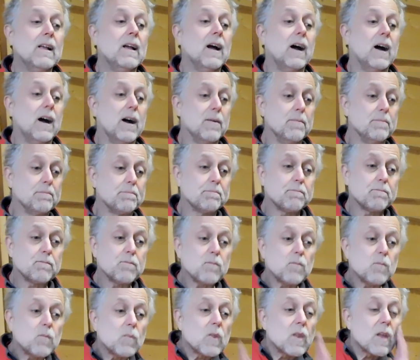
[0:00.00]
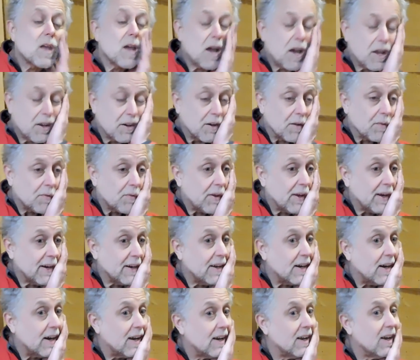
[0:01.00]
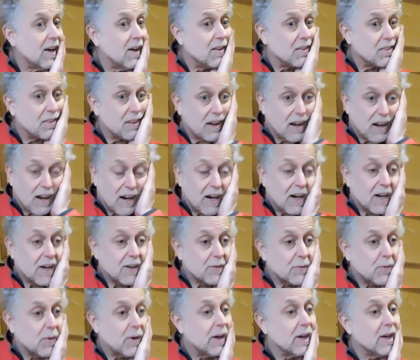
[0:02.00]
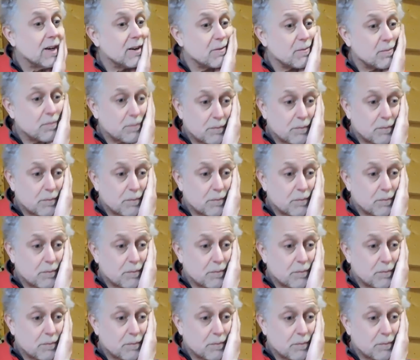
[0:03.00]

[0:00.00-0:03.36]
And the thing that I learnt the hard way,